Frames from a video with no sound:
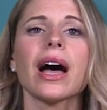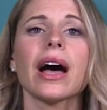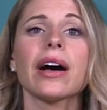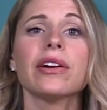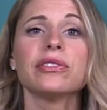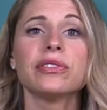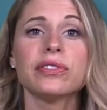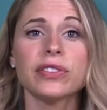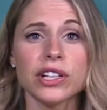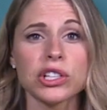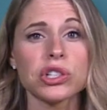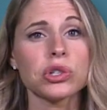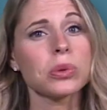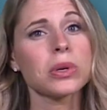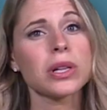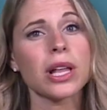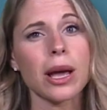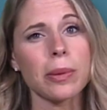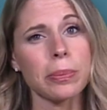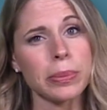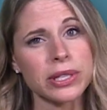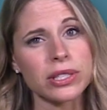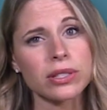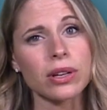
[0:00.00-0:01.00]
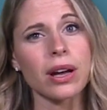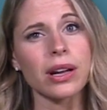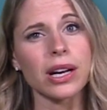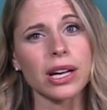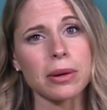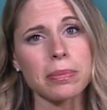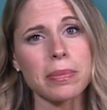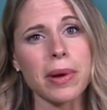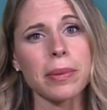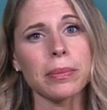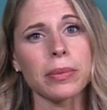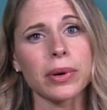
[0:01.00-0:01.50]
A visual
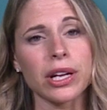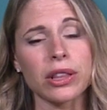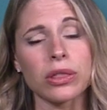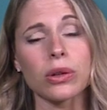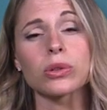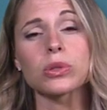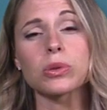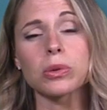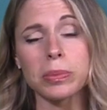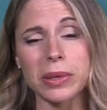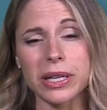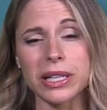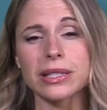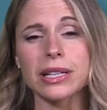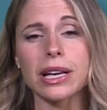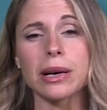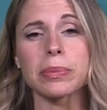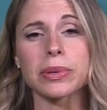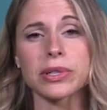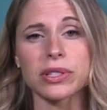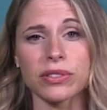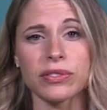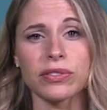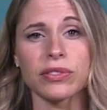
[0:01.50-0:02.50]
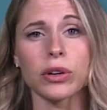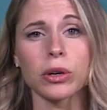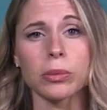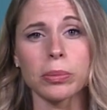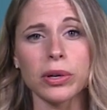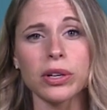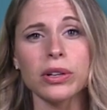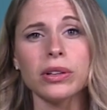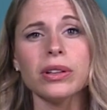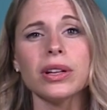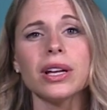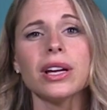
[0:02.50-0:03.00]
episodic memory, those would be examples of
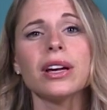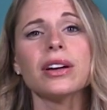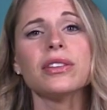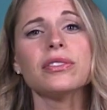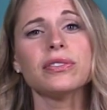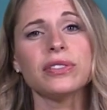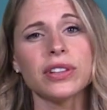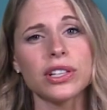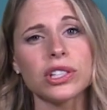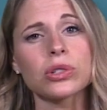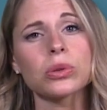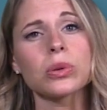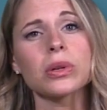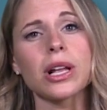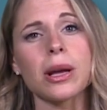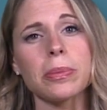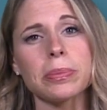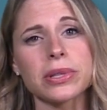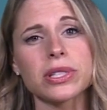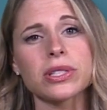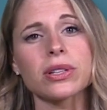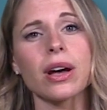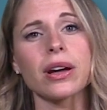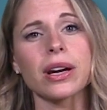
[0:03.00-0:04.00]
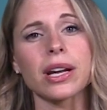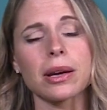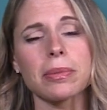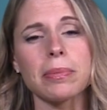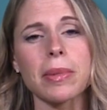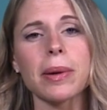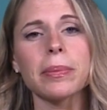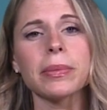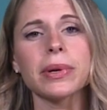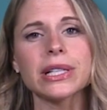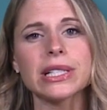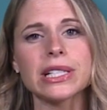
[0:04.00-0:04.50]
verbal. Visual episodic
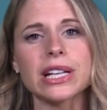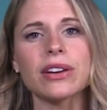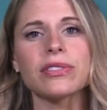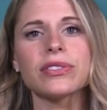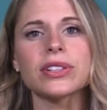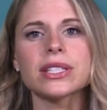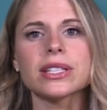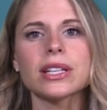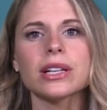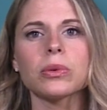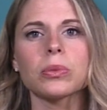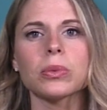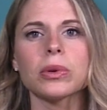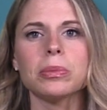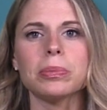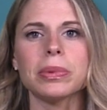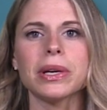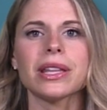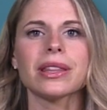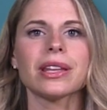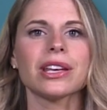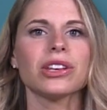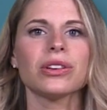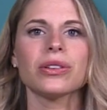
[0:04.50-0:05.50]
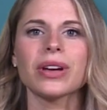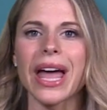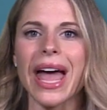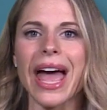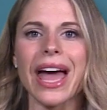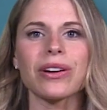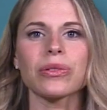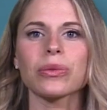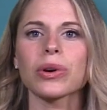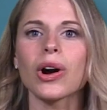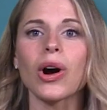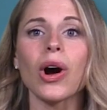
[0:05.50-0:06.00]
memory deficit would be that you
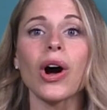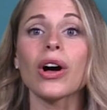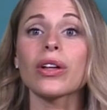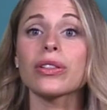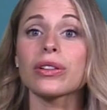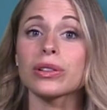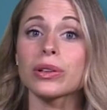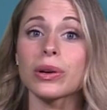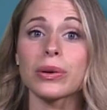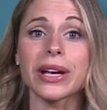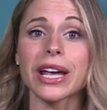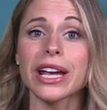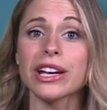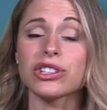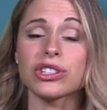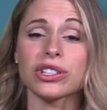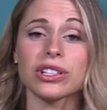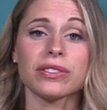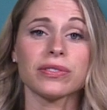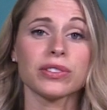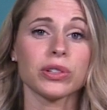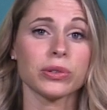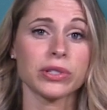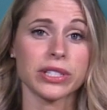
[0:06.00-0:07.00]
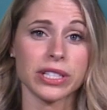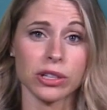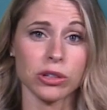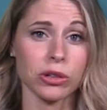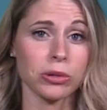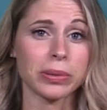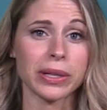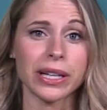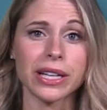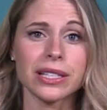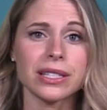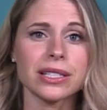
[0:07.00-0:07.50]
can't recall the location of your dinner
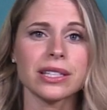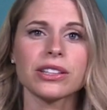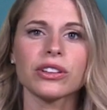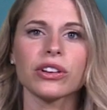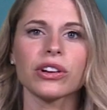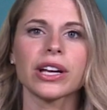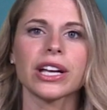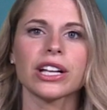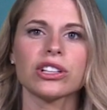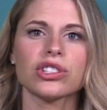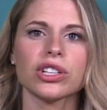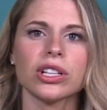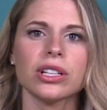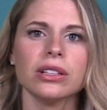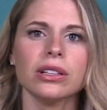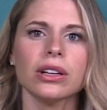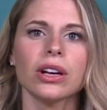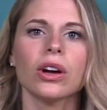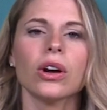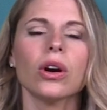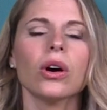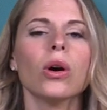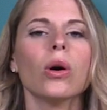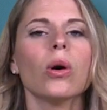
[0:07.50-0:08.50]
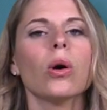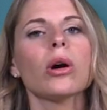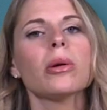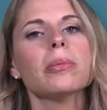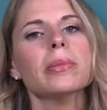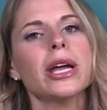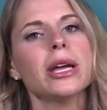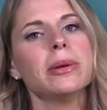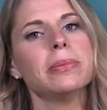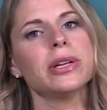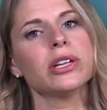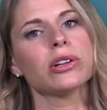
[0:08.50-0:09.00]
plates in your kitchen, or
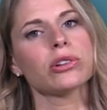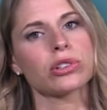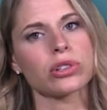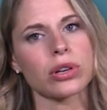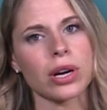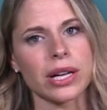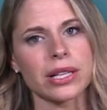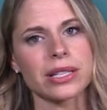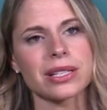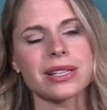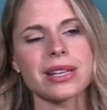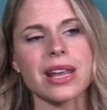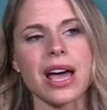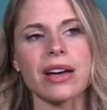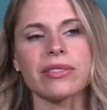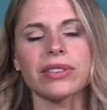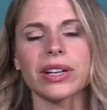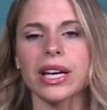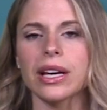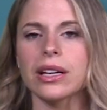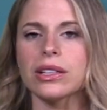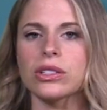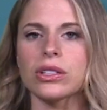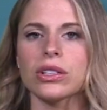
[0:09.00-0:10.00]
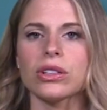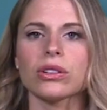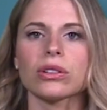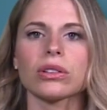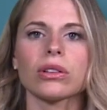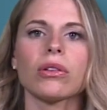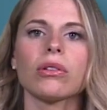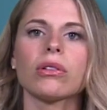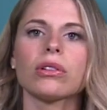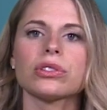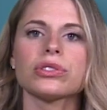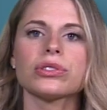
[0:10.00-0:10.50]
maybe you're trying to navigate to your
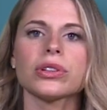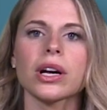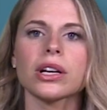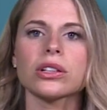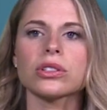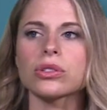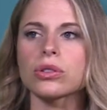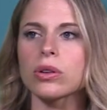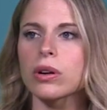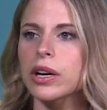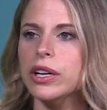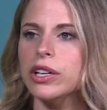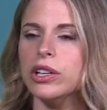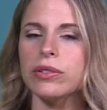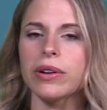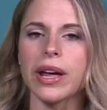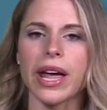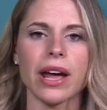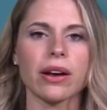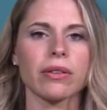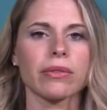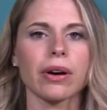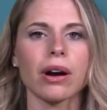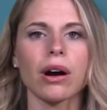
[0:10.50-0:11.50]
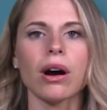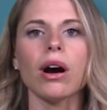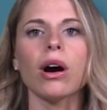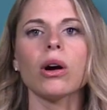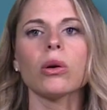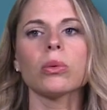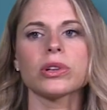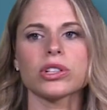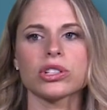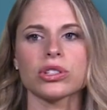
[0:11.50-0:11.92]
local drugstore and you can't recall